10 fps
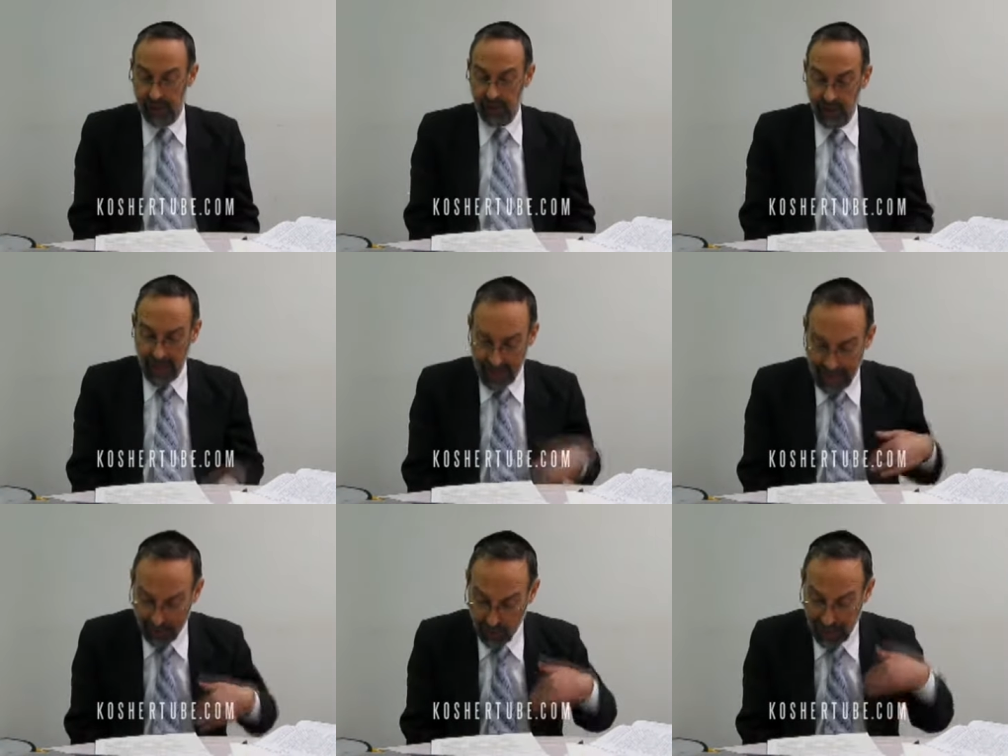the
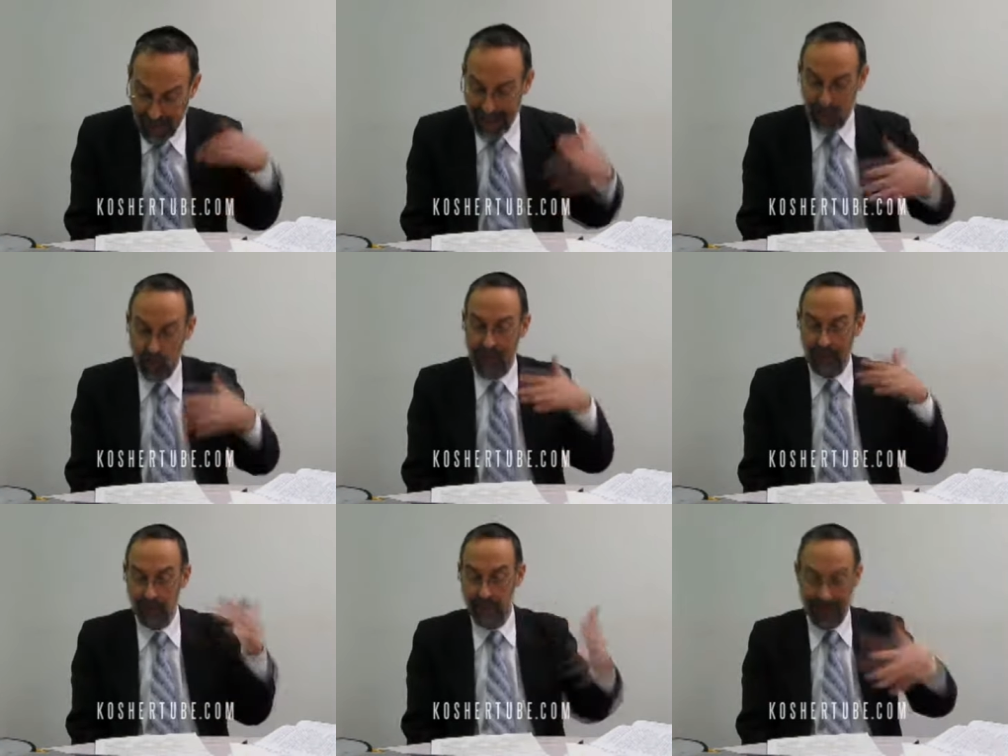Anachnu,
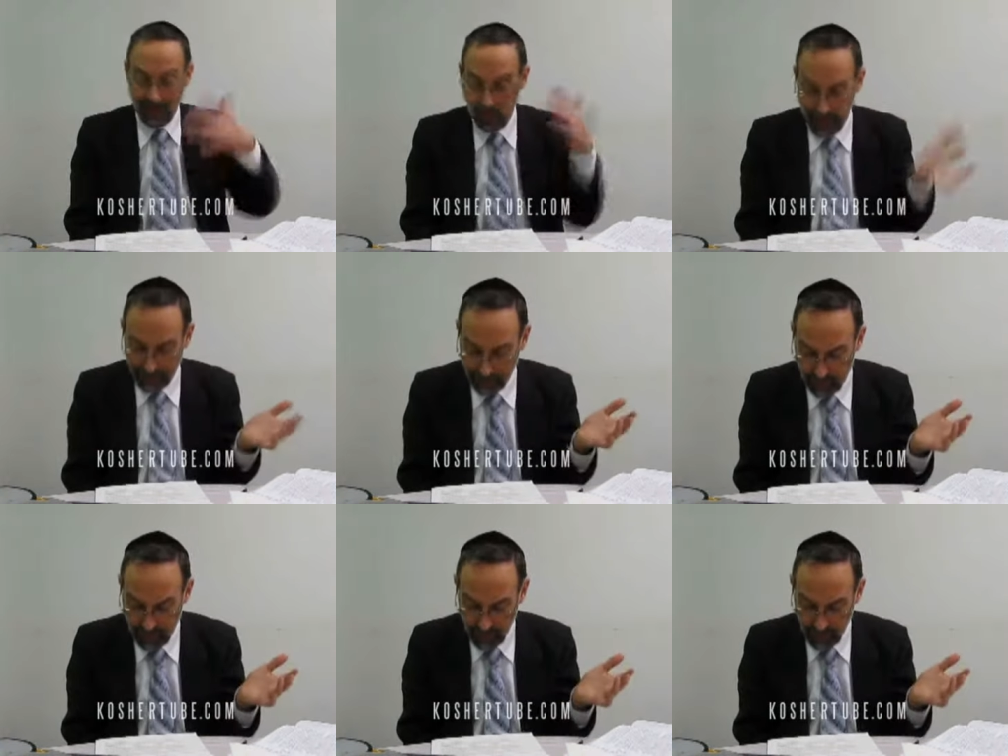Malmim, Alumim.